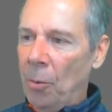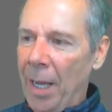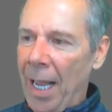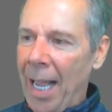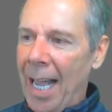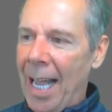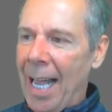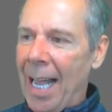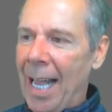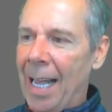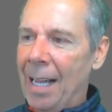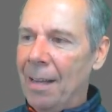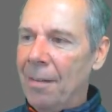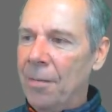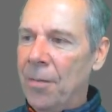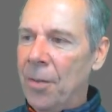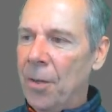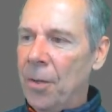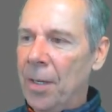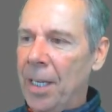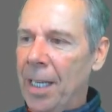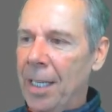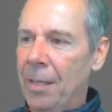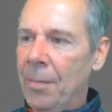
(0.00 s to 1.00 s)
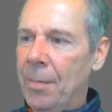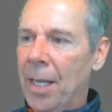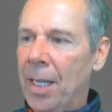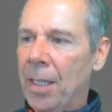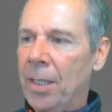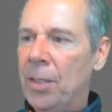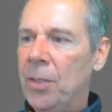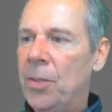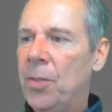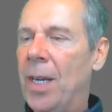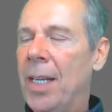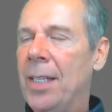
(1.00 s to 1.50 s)
We have their
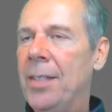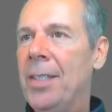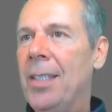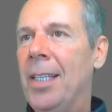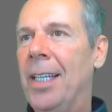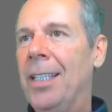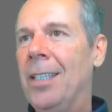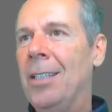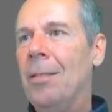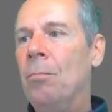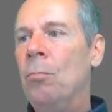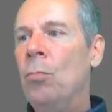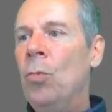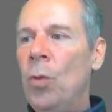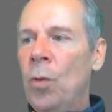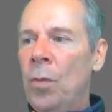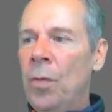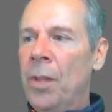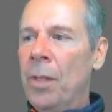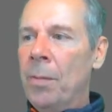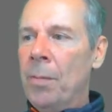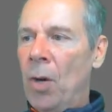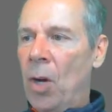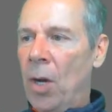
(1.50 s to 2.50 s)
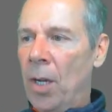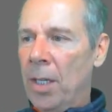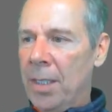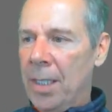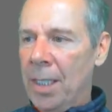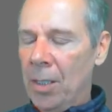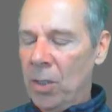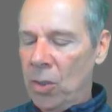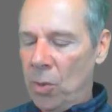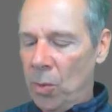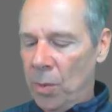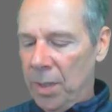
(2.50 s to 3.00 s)
email address. Let's move them on
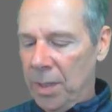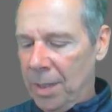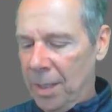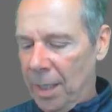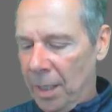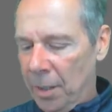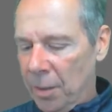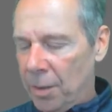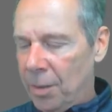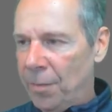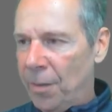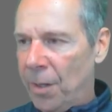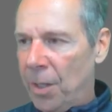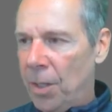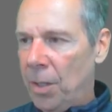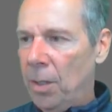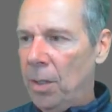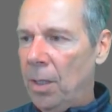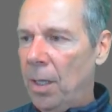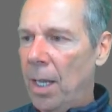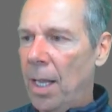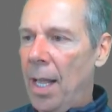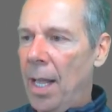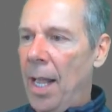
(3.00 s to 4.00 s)
into a sales funnel.